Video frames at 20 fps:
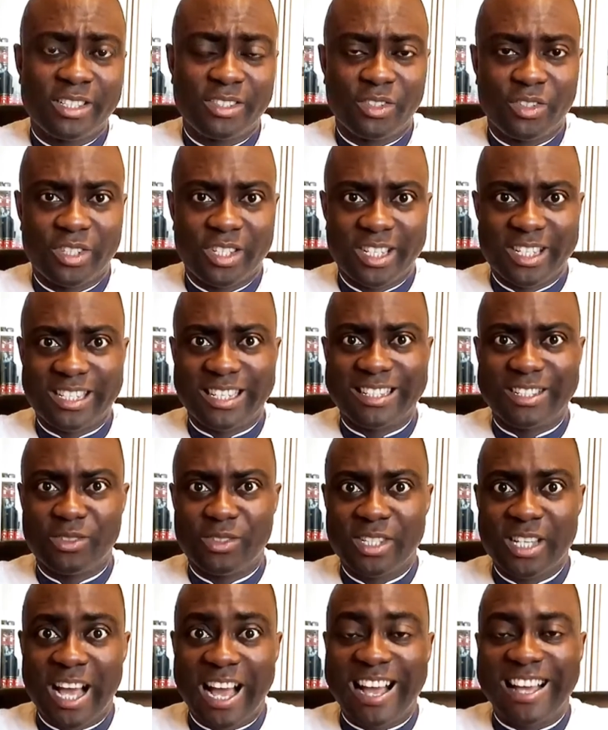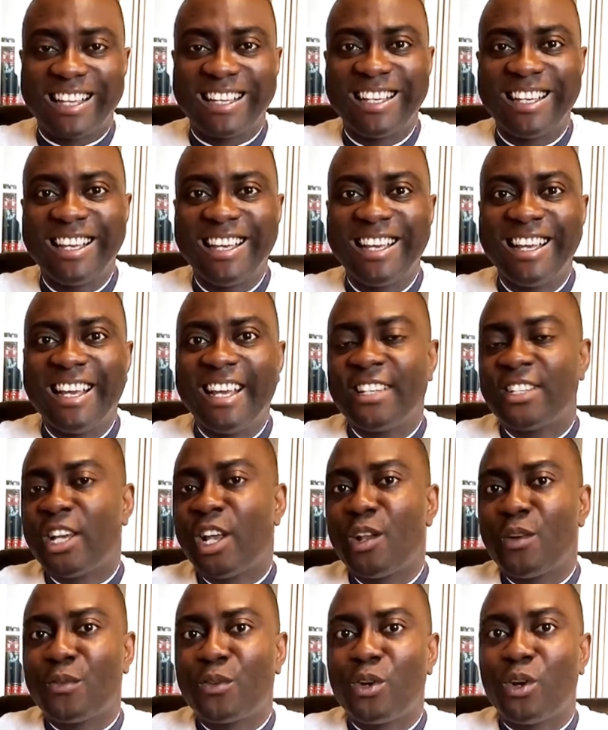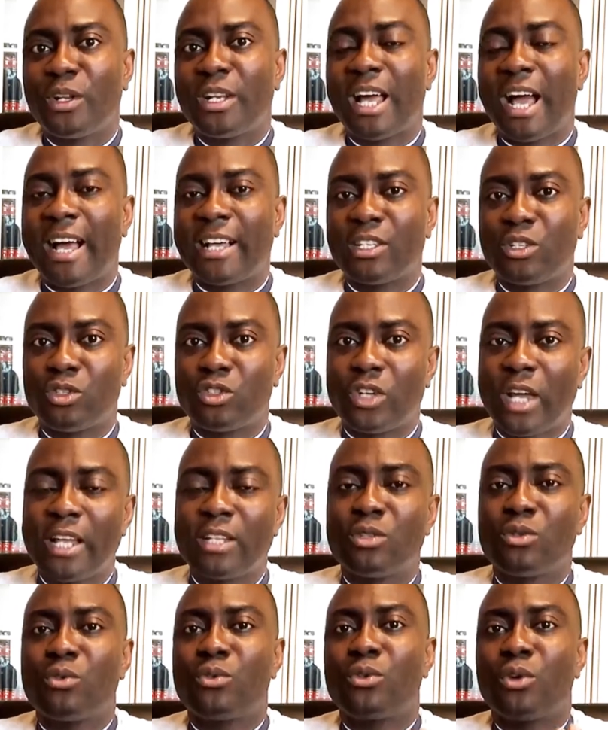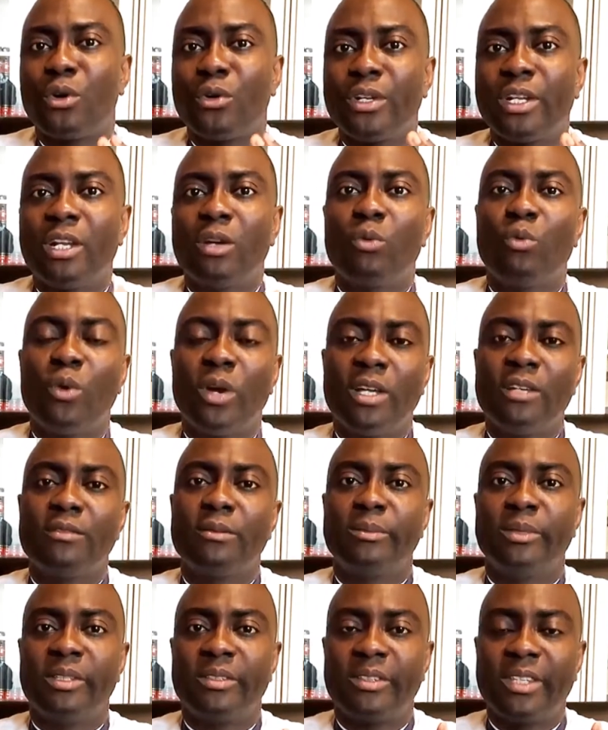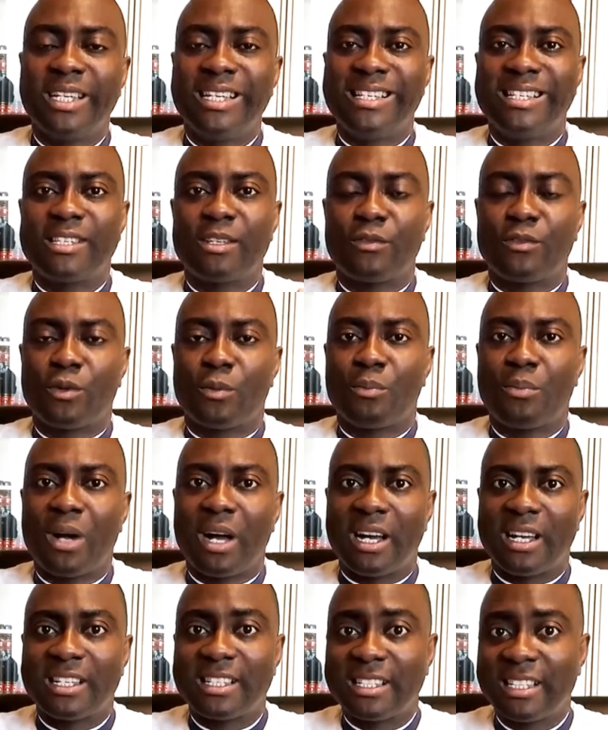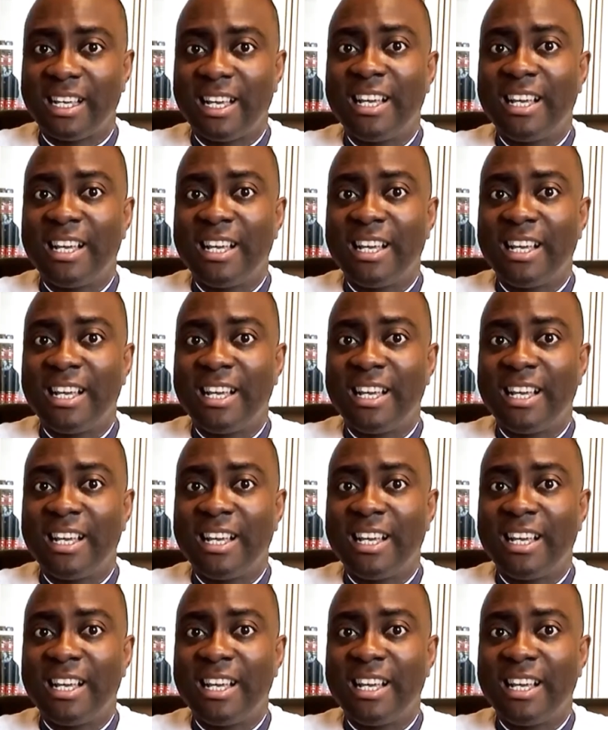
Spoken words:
the desert to die?" Child of God, as you try to run away from the things of your past,